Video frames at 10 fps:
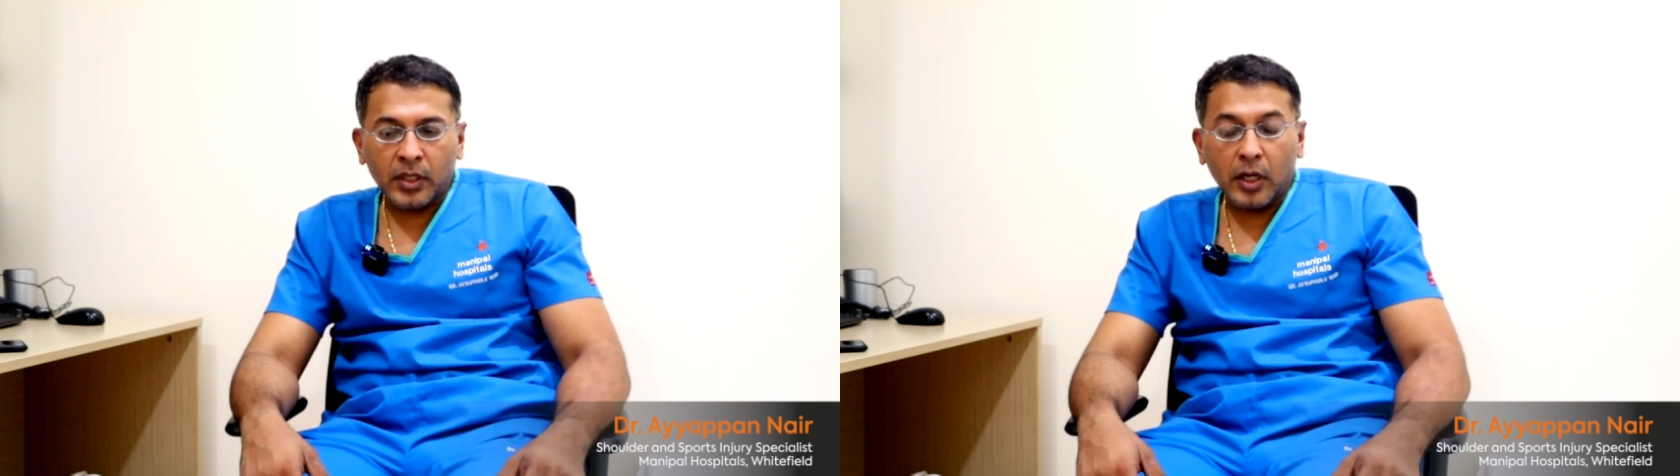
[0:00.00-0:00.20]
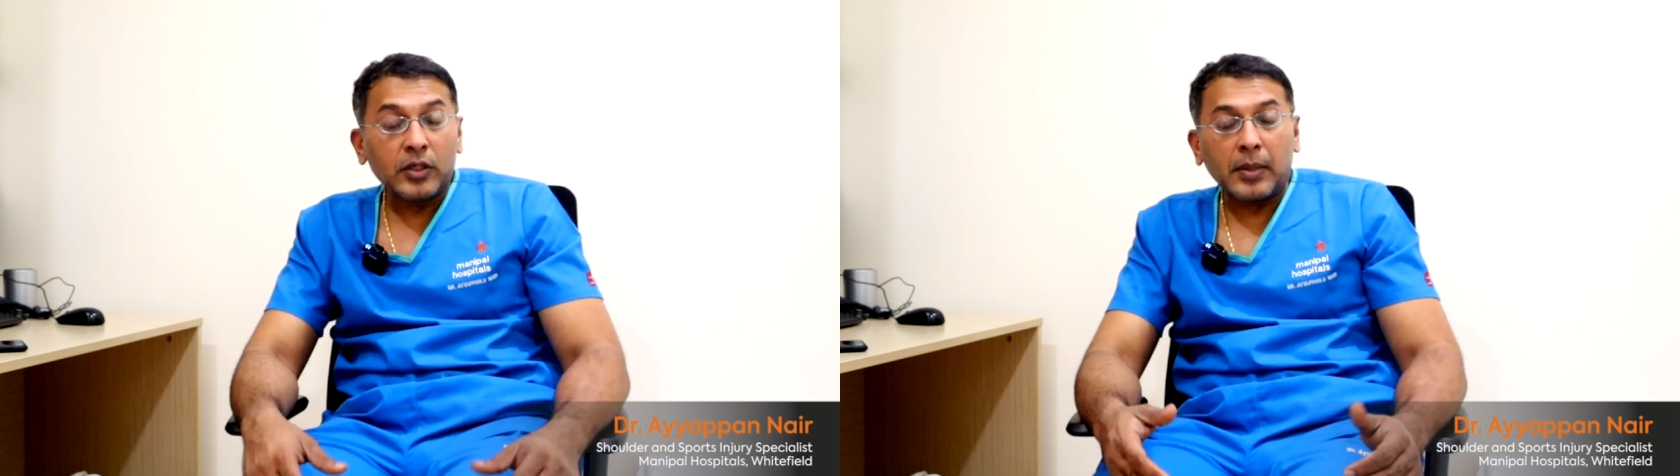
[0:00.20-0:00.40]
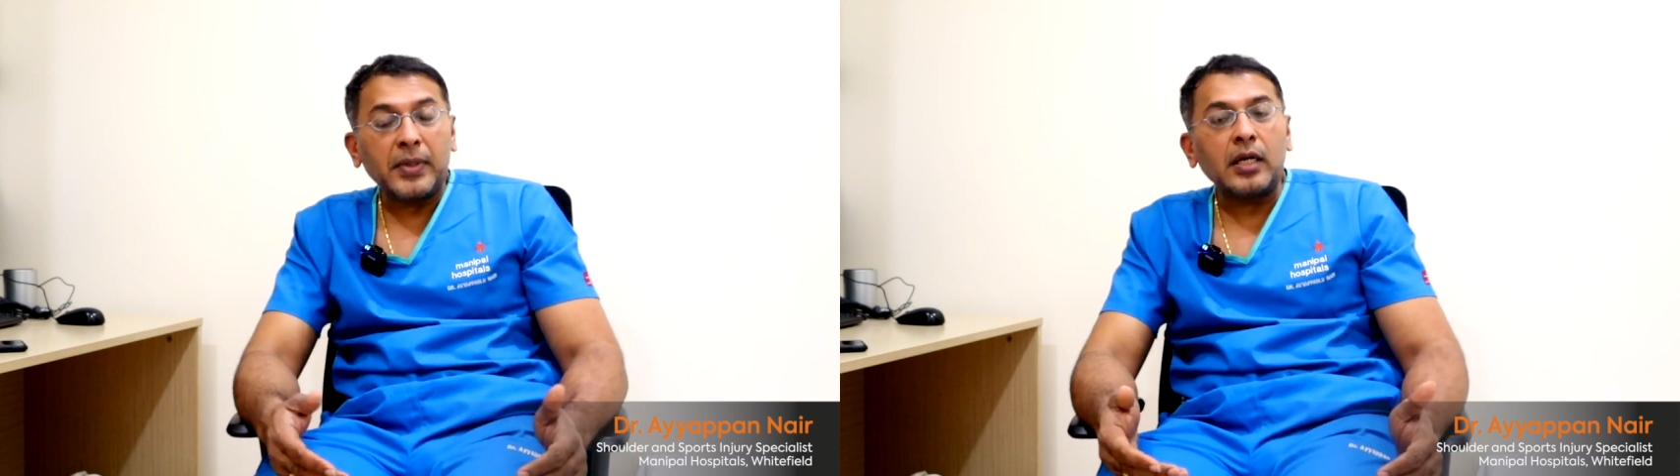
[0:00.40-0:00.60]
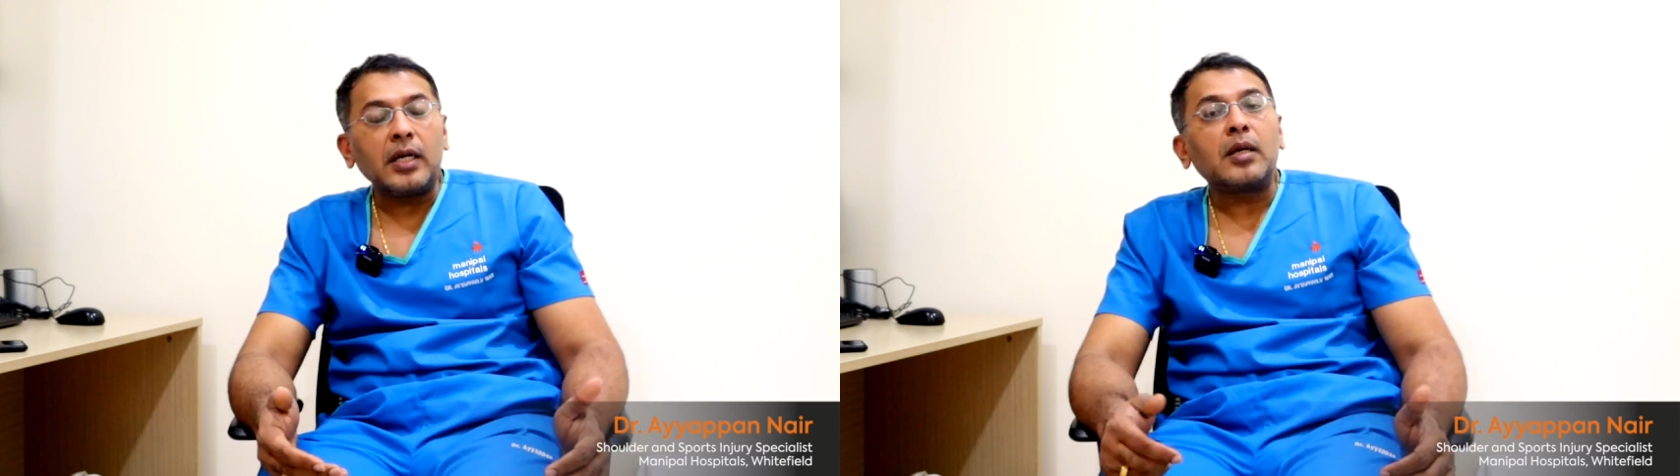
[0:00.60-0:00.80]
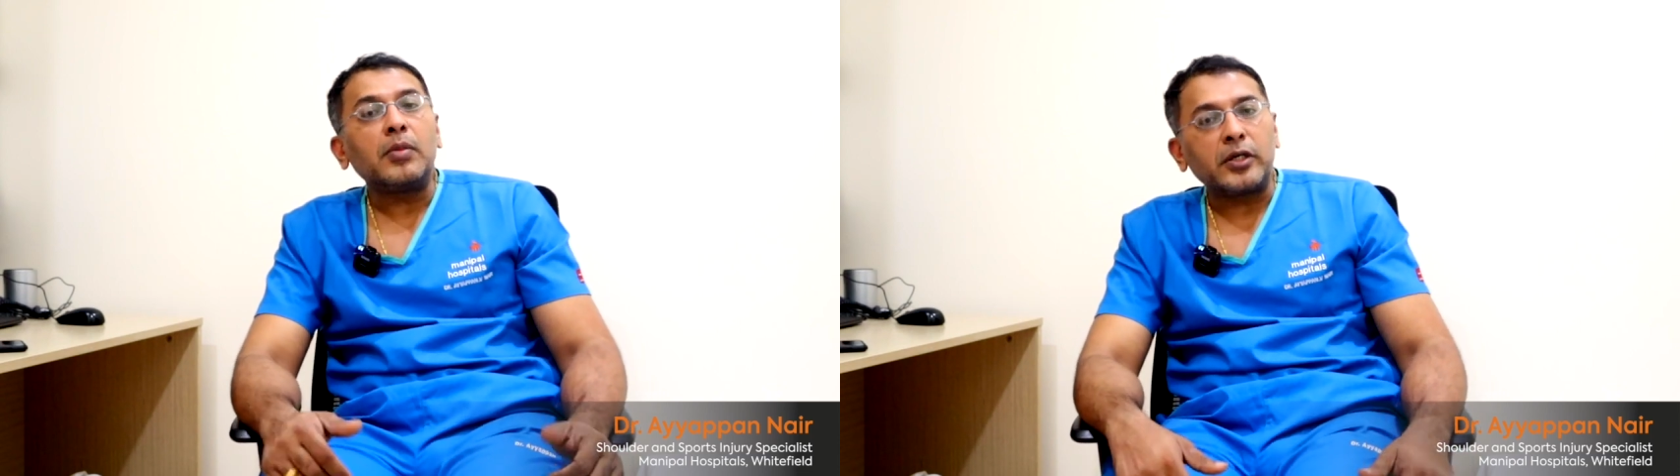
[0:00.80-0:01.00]
Or I mean a
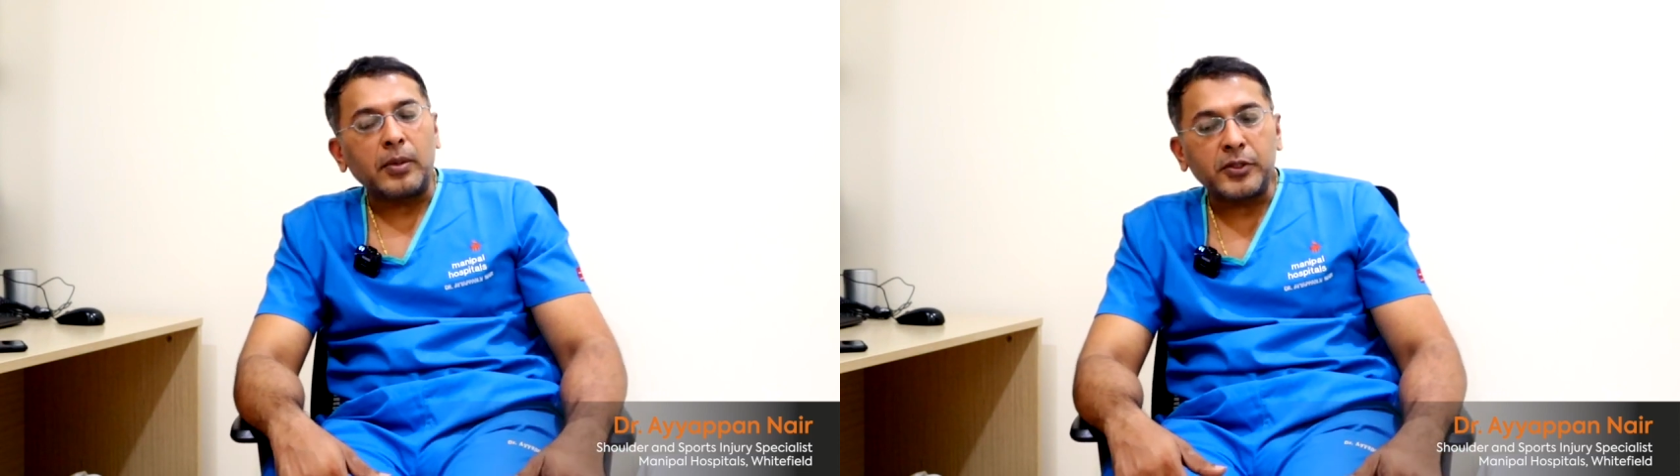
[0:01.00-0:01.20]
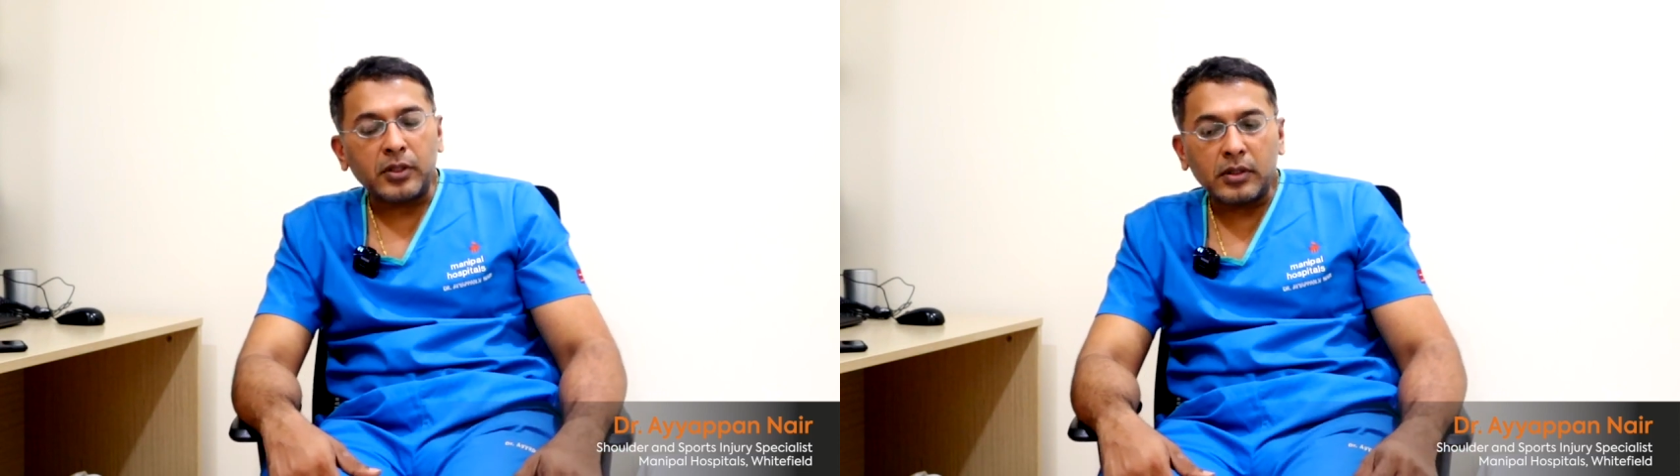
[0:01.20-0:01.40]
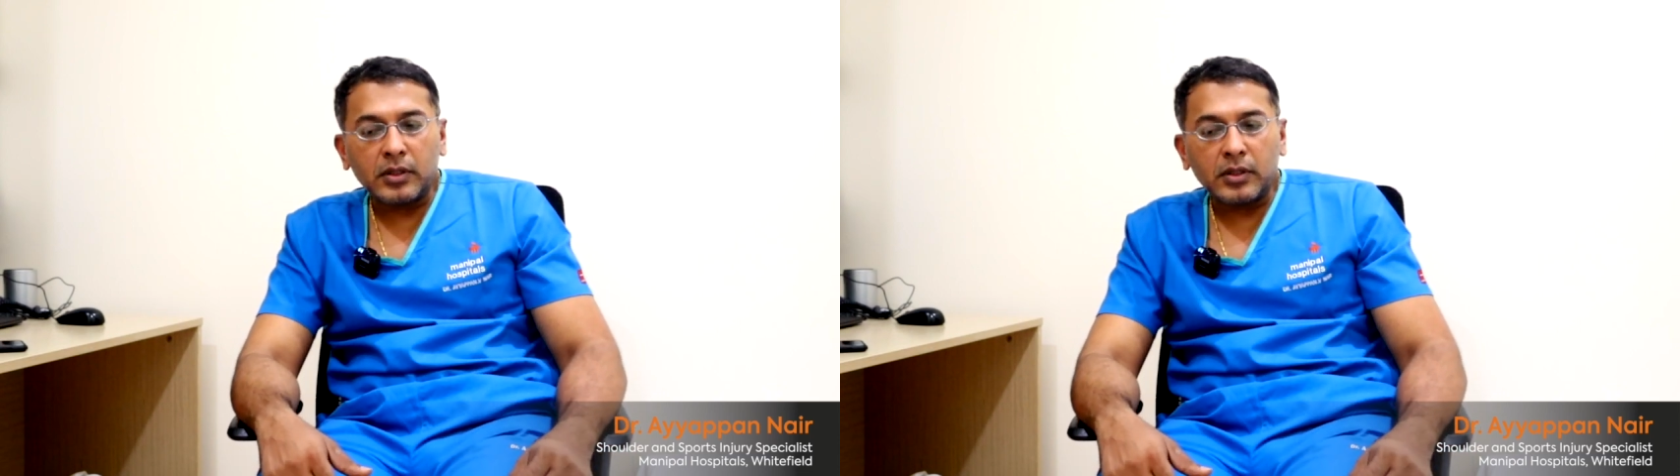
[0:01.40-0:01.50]
ligament rupture.